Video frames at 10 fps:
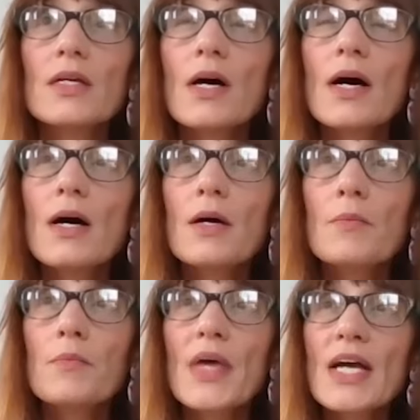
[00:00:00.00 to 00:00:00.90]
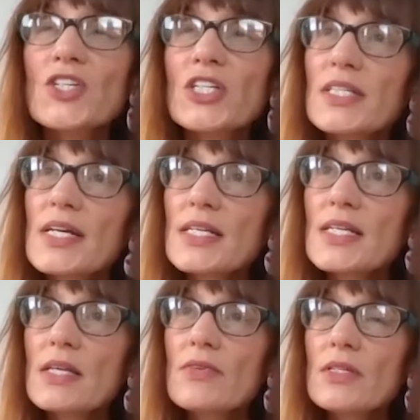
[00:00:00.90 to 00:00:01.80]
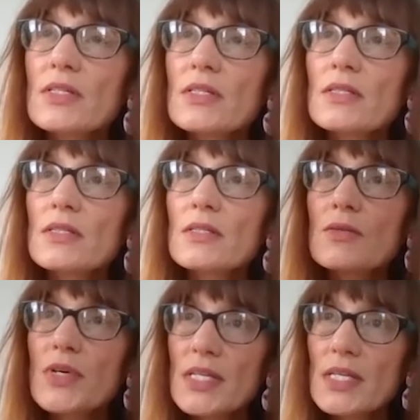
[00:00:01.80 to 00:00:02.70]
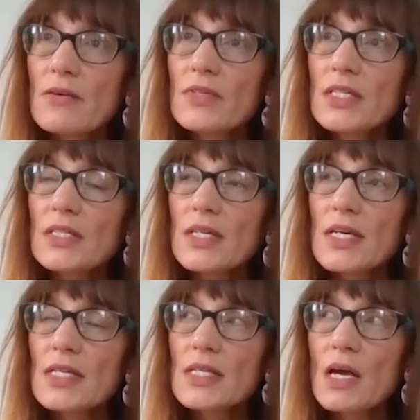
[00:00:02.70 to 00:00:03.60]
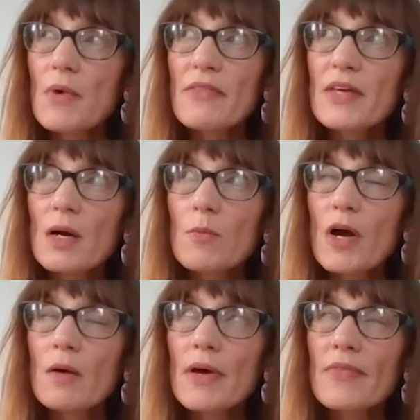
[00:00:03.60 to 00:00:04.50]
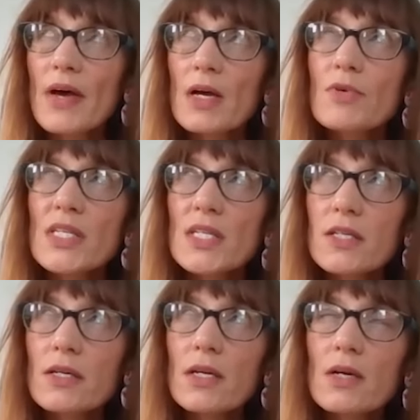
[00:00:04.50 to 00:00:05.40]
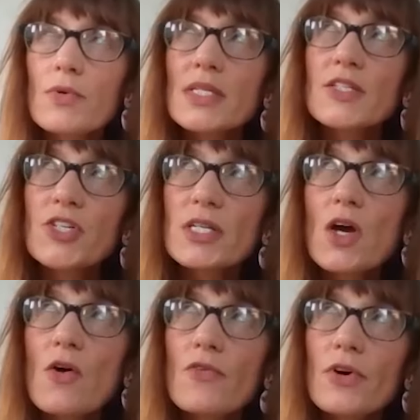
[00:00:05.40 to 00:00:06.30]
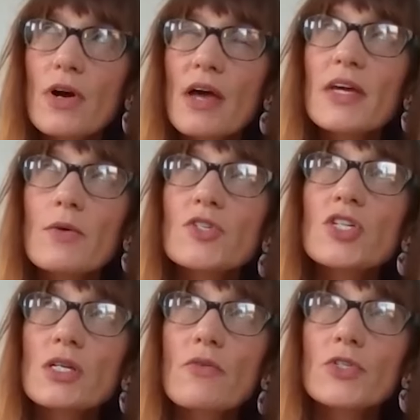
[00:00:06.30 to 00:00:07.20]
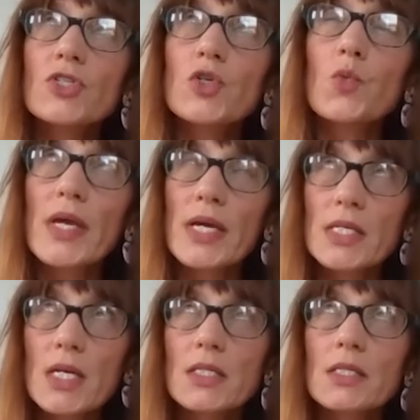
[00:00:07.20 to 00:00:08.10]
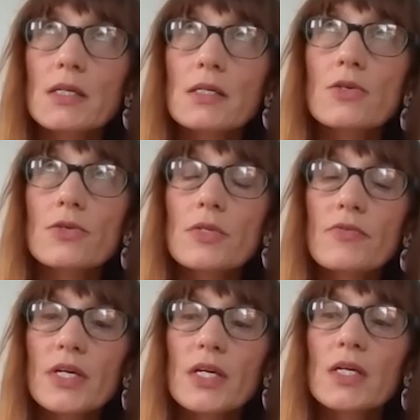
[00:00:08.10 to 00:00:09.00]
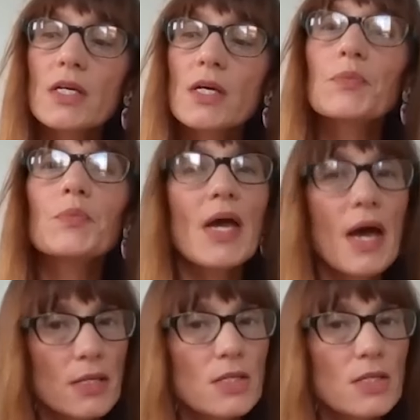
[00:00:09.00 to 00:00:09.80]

Um, actually, did I say seven? was it 17 days? I, I, think I'm wrong about that. It was it was just over. I think it was just over two weeks that I did exclusively. Okay. Yeah.